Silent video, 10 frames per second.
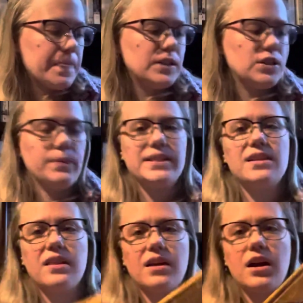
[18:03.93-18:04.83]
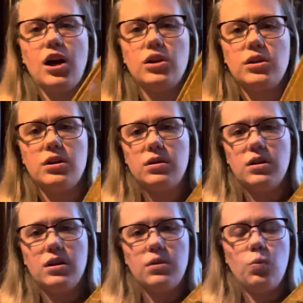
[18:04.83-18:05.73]
So it's like the colored
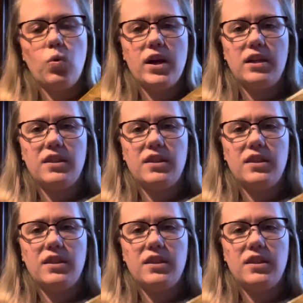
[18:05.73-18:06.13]
one